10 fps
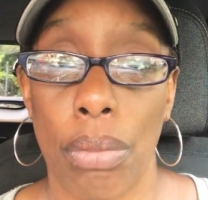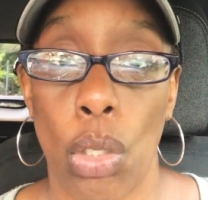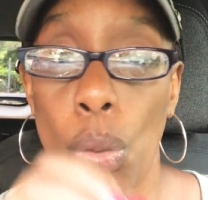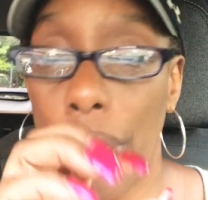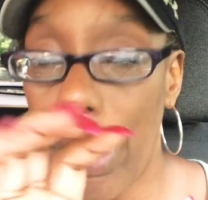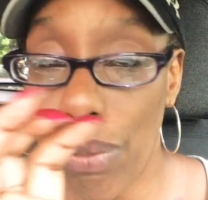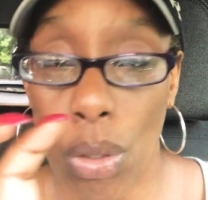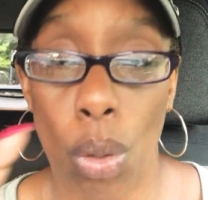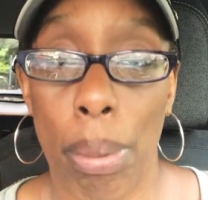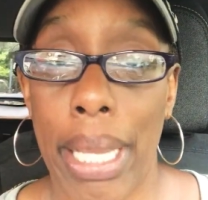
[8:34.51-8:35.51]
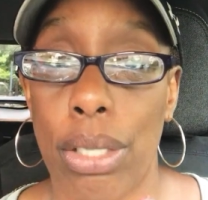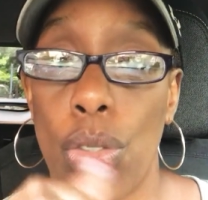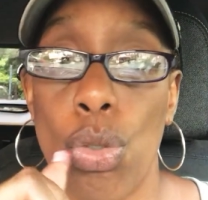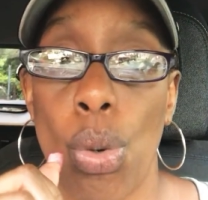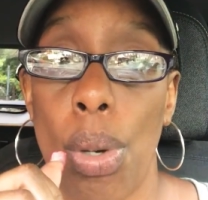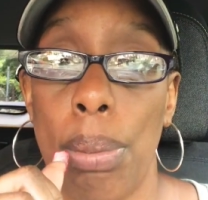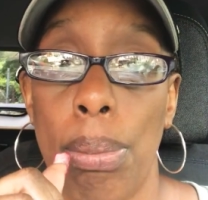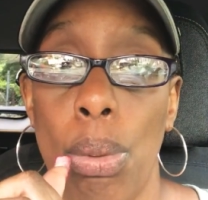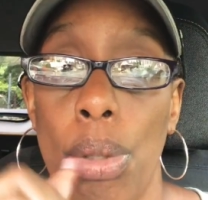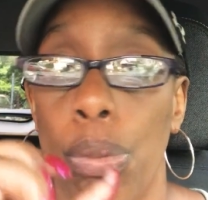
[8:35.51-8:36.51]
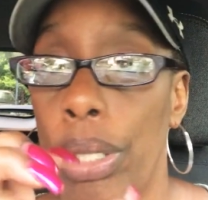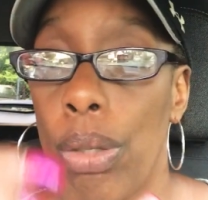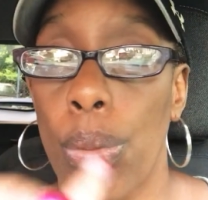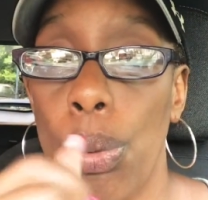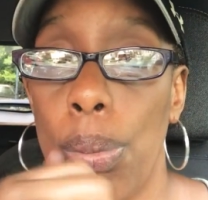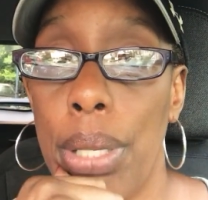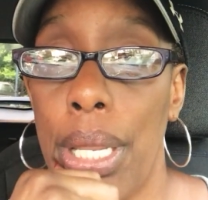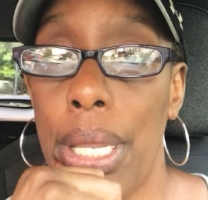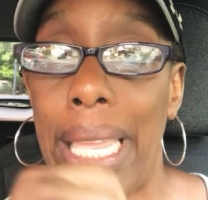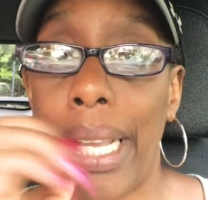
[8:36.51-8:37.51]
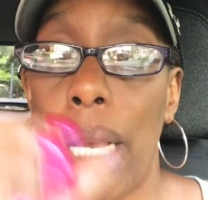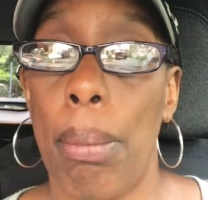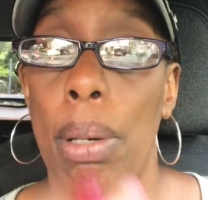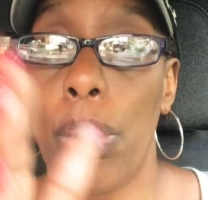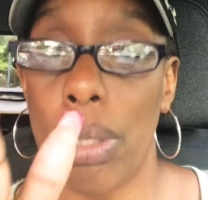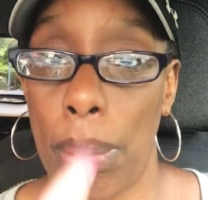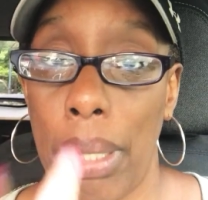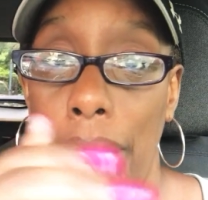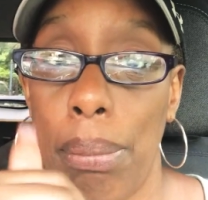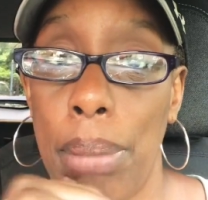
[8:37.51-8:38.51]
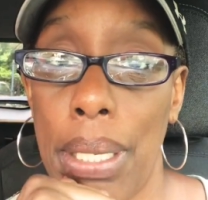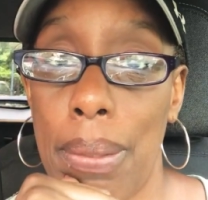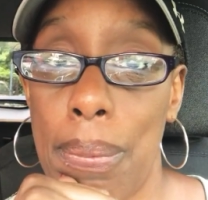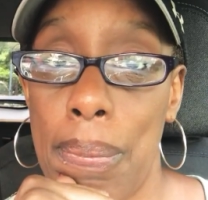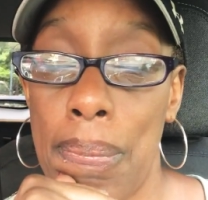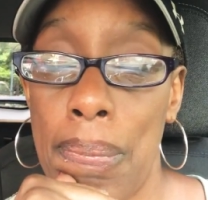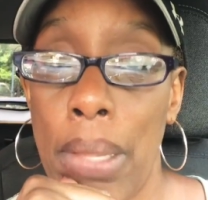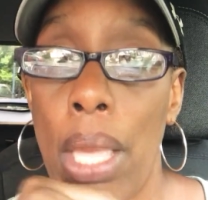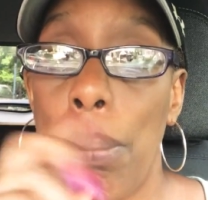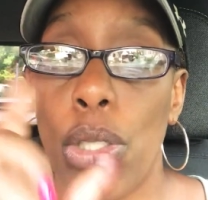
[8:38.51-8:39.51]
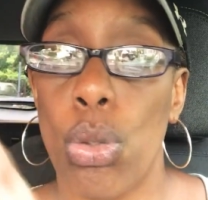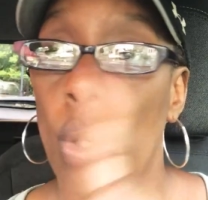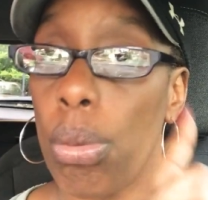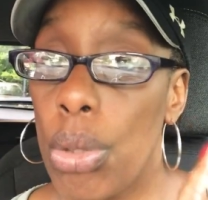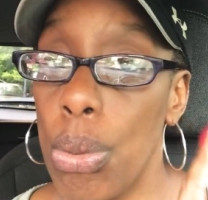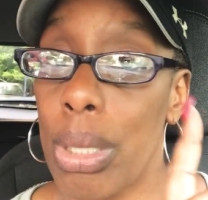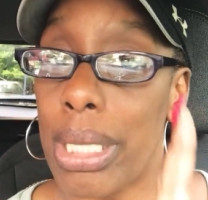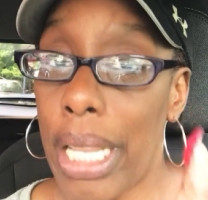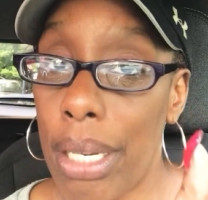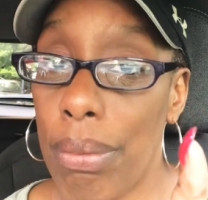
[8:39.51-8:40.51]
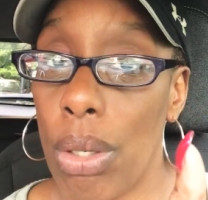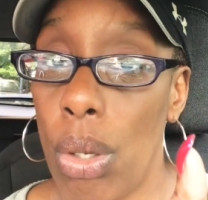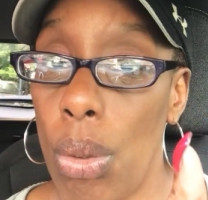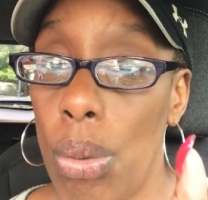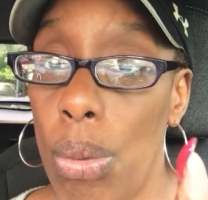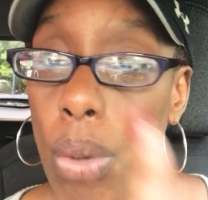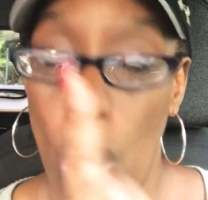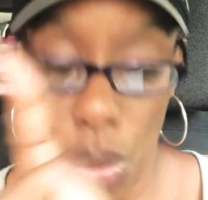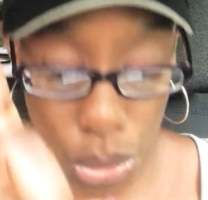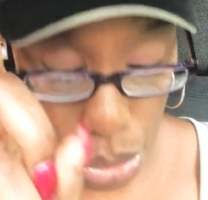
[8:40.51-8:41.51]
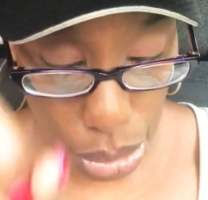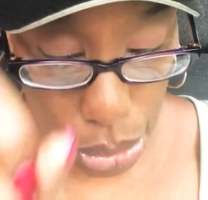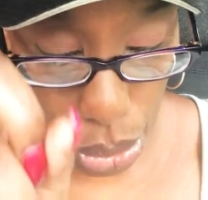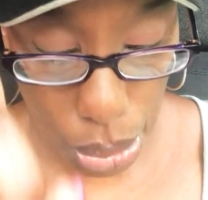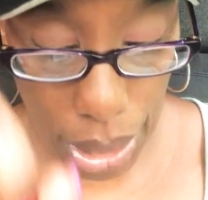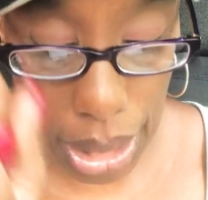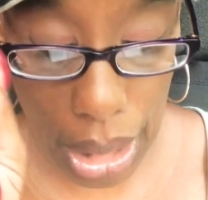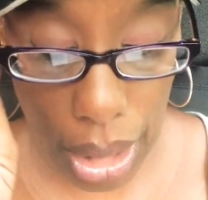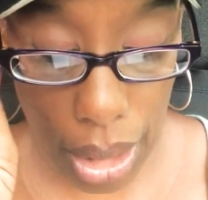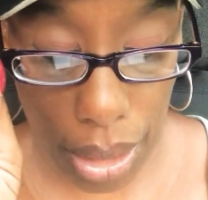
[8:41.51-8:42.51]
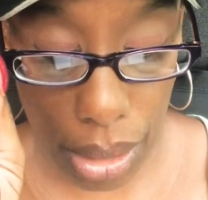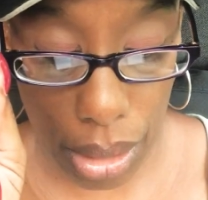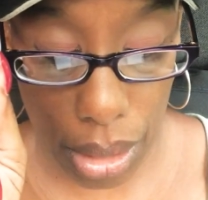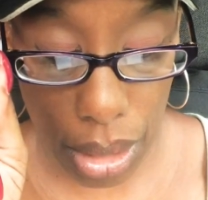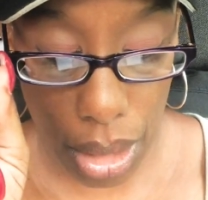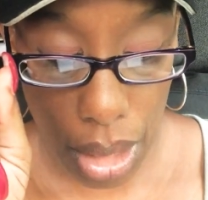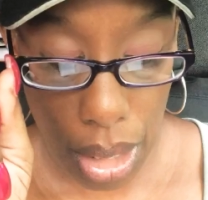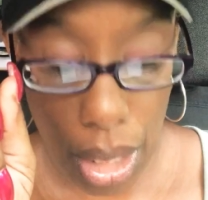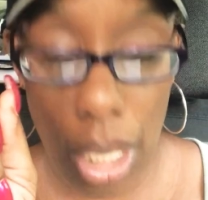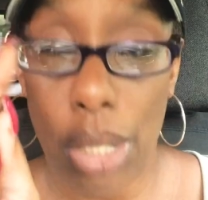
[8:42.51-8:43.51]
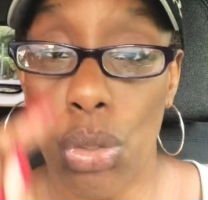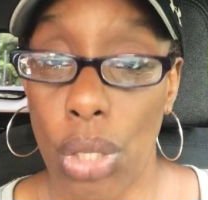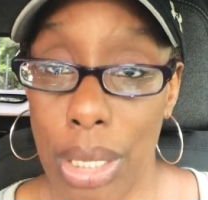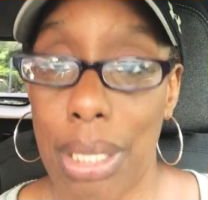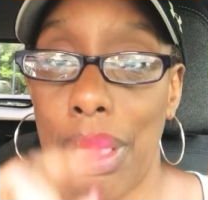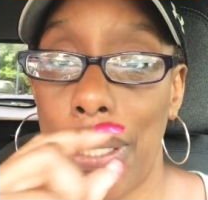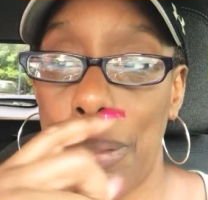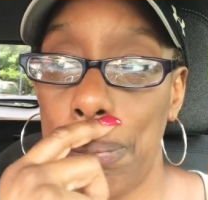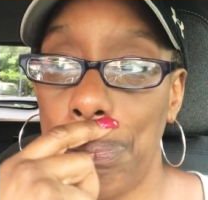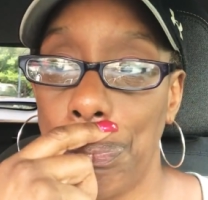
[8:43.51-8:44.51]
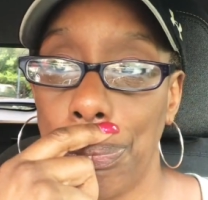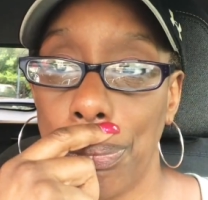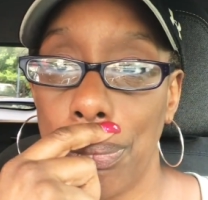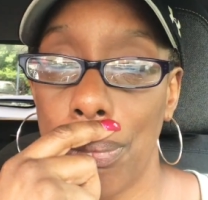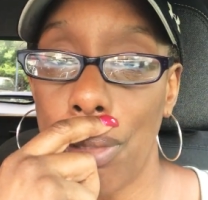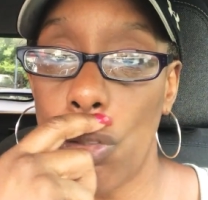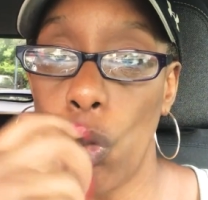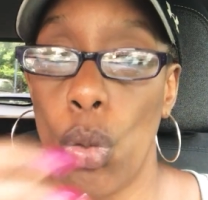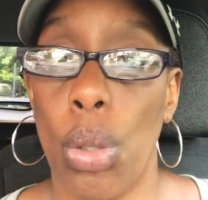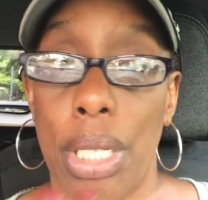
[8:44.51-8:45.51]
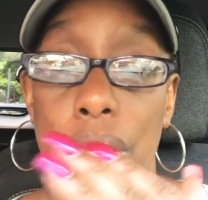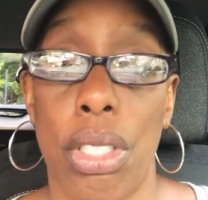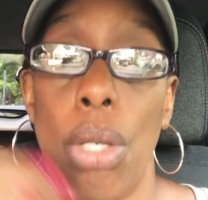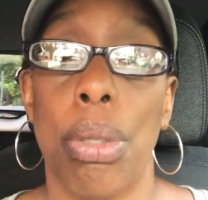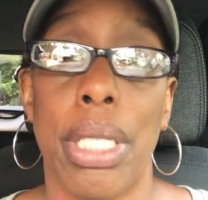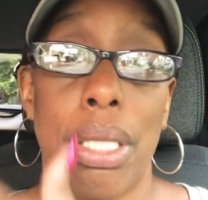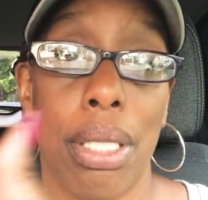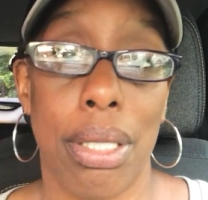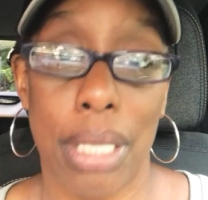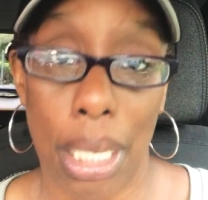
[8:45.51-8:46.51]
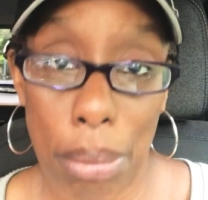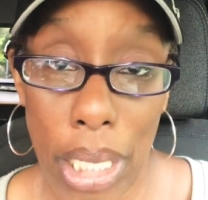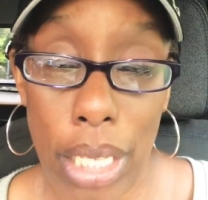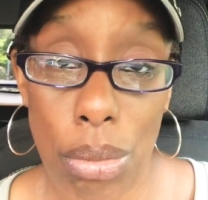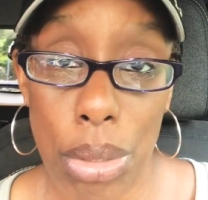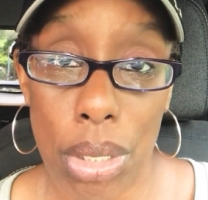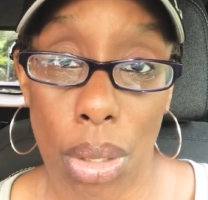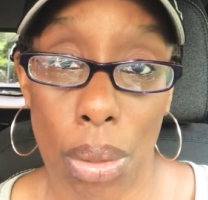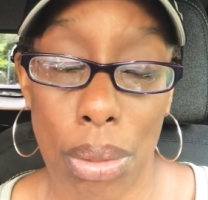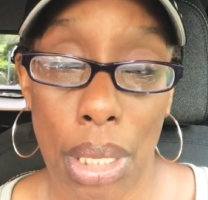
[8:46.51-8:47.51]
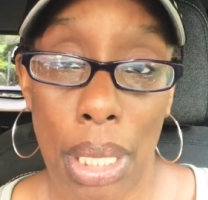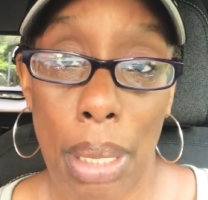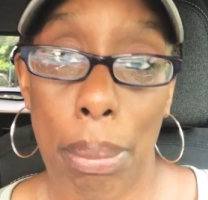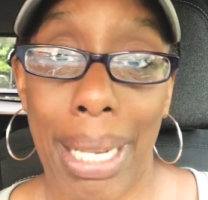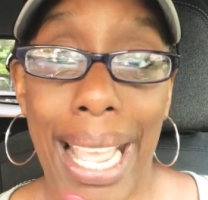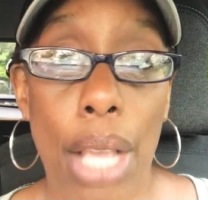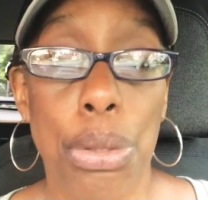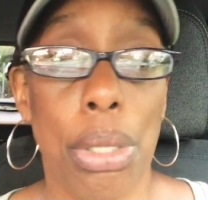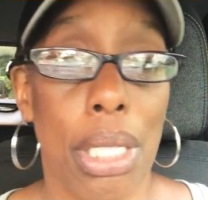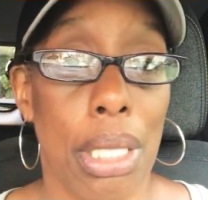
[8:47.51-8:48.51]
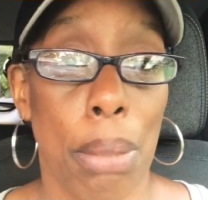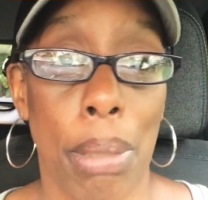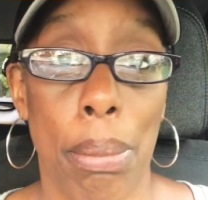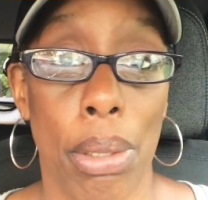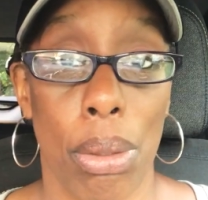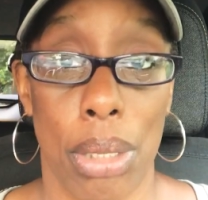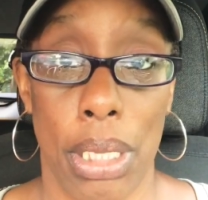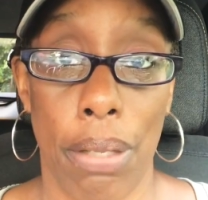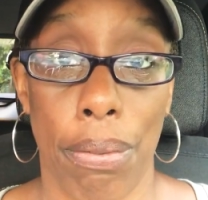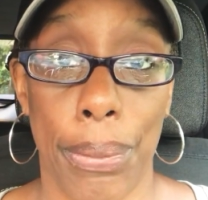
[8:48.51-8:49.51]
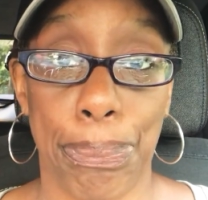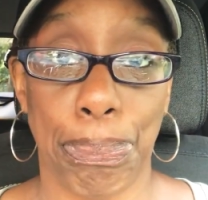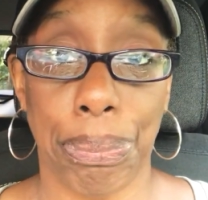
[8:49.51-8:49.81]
You're going to have to go back to the drawing board, regroup, and come up with a plan B. But you don't lose sight of the goal. All you're doing is adjusting it. So you're going to still get to the same end result, but how you get there may be a little different.